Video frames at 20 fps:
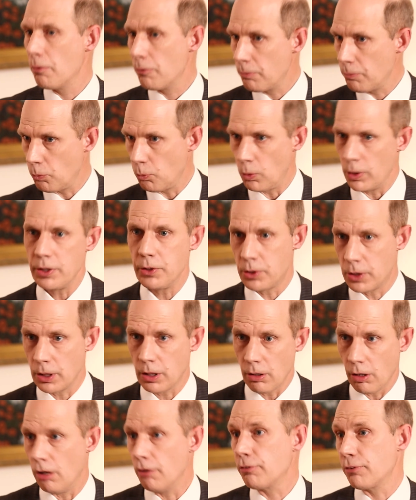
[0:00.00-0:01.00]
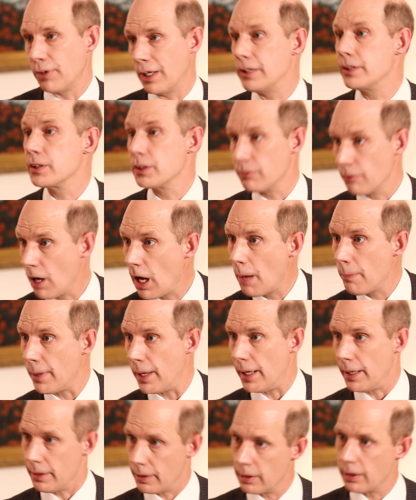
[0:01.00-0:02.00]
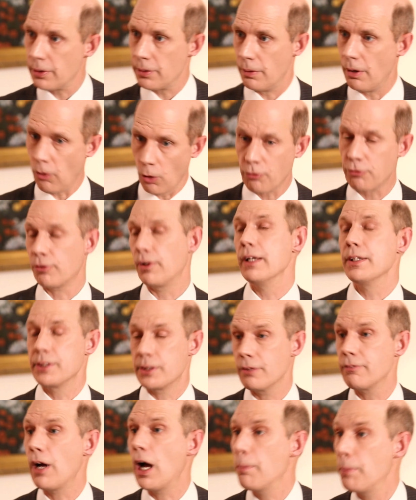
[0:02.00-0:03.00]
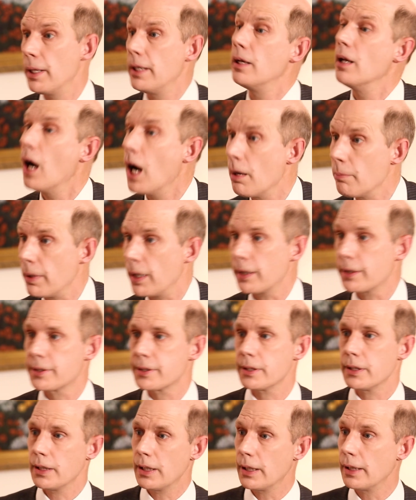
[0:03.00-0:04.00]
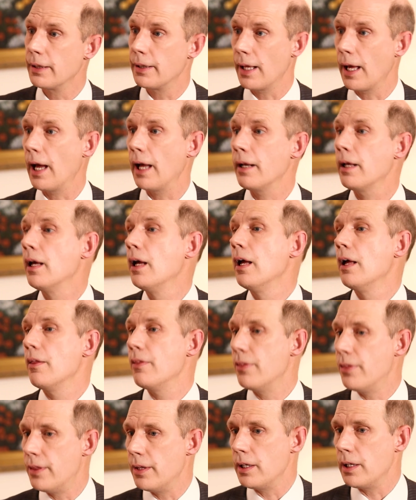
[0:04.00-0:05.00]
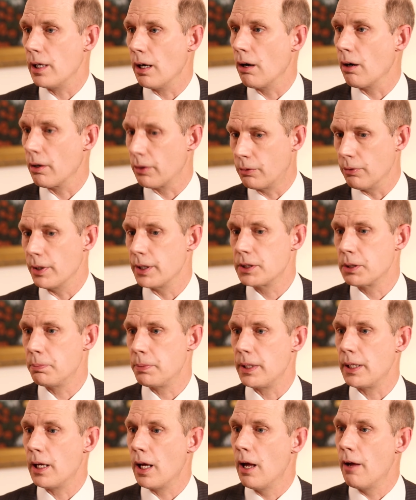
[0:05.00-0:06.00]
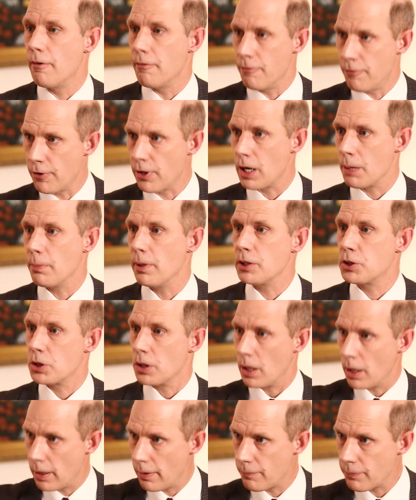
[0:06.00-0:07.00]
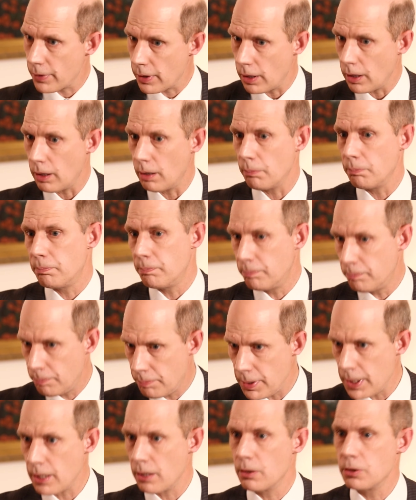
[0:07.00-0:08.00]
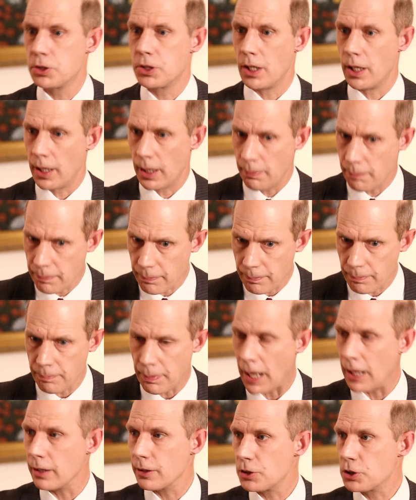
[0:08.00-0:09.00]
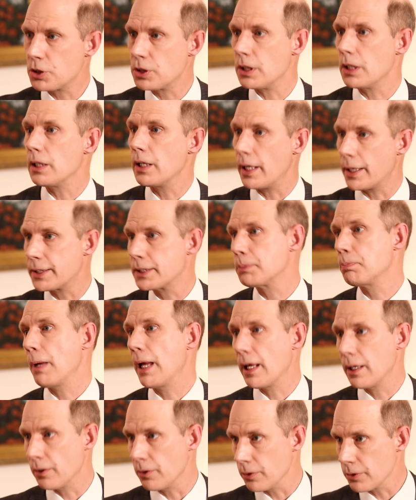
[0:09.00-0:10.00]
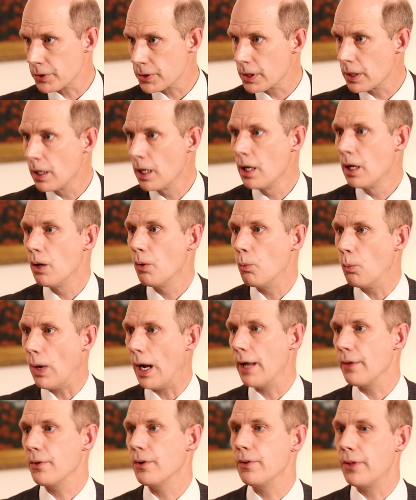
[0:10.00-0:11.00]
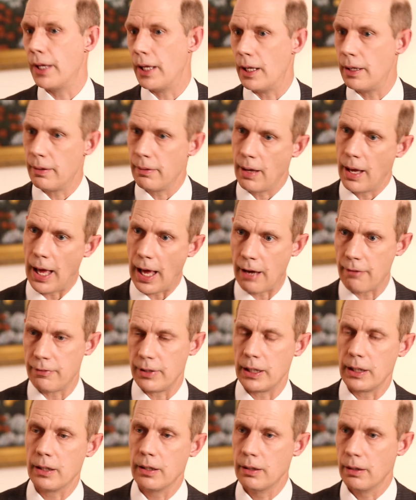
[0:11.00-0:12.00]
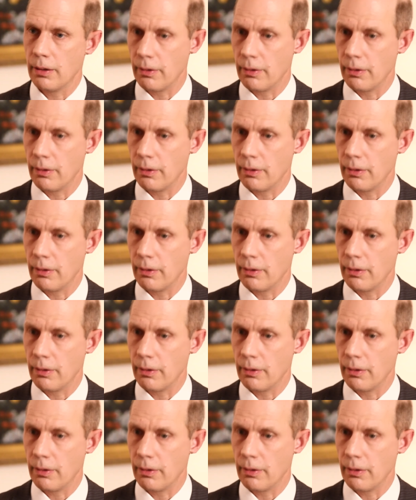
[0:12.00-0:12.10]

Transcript: what you could call friends of Abe, or friends of Abenomics, in that they are going to be very much BOJ balance sheet expanders rather than having